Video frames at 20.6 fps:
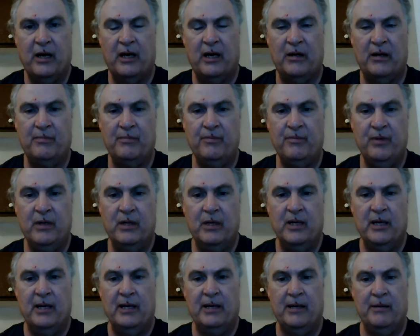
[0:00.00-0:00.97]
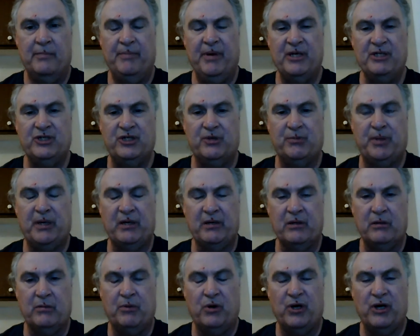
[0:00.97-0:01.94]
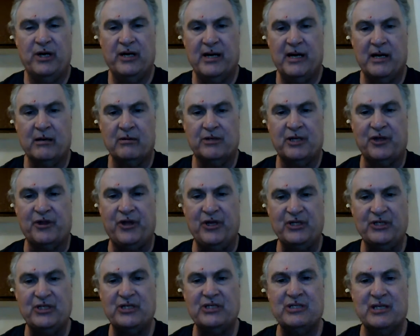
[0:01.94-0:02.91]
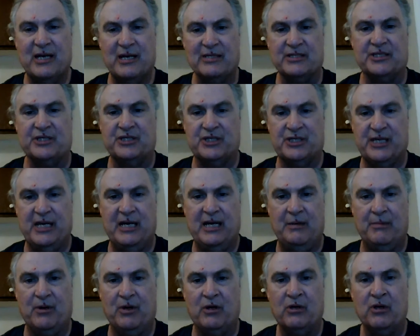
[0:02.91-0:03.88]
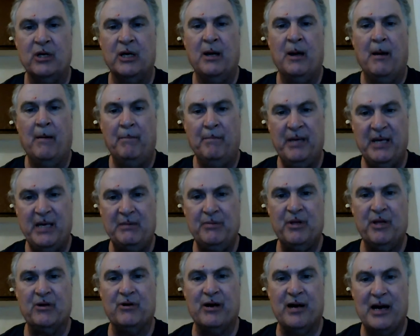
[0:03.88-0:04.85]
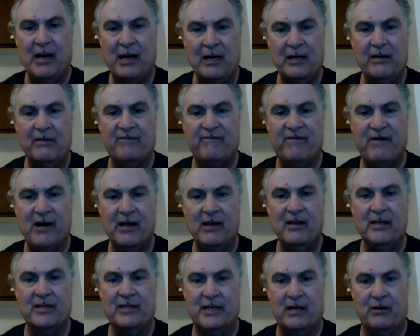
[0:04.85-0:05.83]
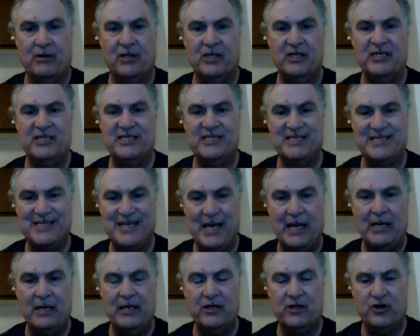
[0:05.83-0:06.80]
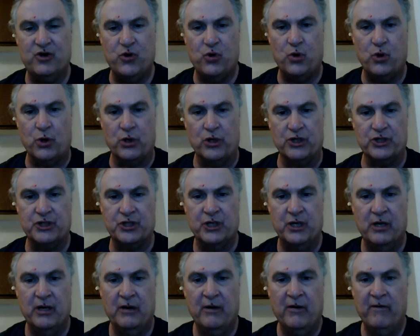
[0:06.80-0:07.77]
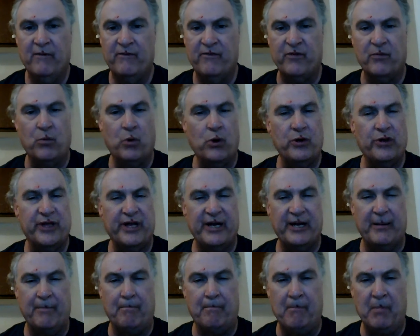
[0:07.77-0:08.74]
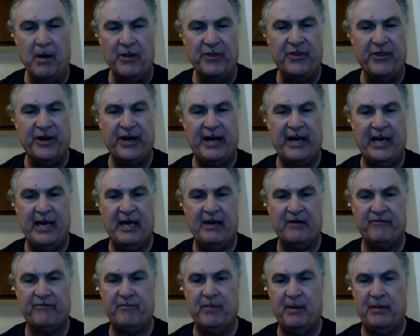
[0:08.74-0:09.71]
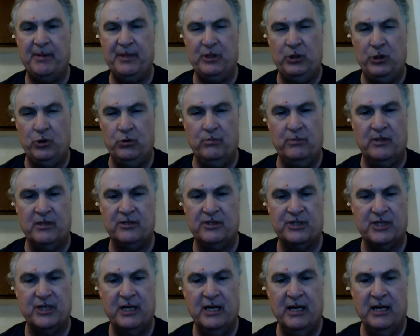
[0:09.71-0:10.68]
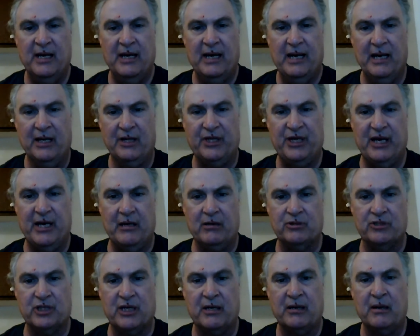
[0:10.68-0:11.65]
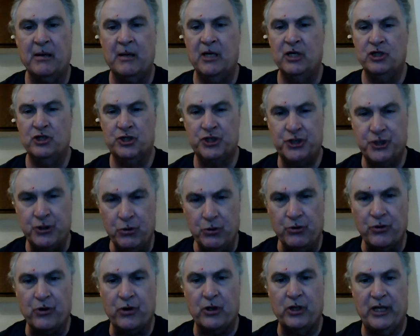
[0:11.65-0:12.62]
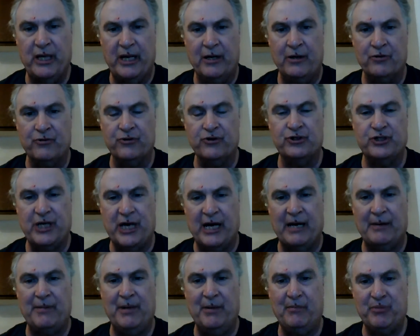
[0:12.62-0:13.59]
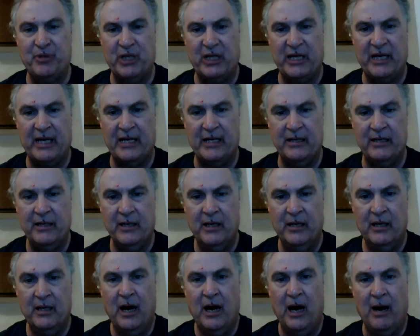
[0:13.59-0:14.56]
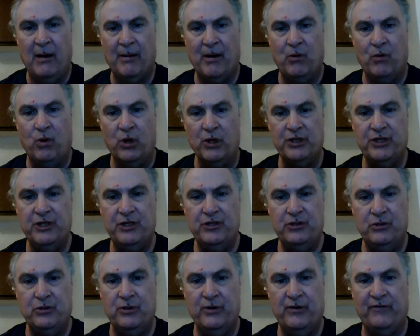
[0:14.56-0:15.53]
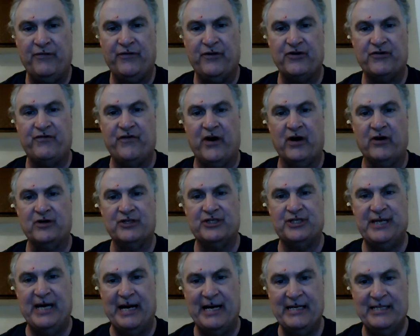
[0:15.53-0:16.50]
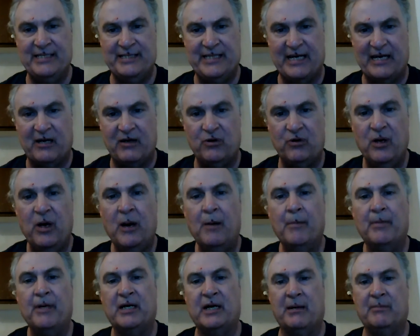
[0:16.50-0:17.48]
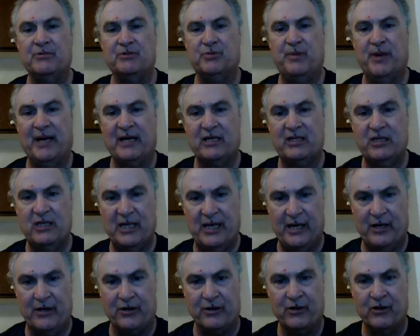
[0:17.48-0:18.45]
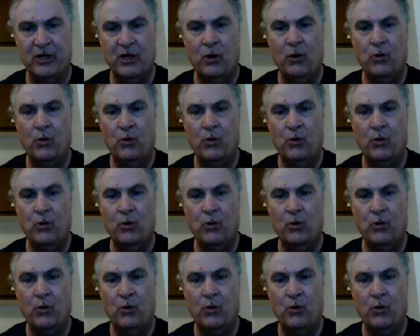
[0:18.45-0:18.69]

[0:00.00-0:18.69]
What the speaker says: And Ben Shapiro pointed out that this is not sustainable. People are not going to voluntarily stay indoors for more than a month and a half, maybe 2 months at the outset. Sooner or later, there's got to be a plan about what to do if this virus dies down but comes back later.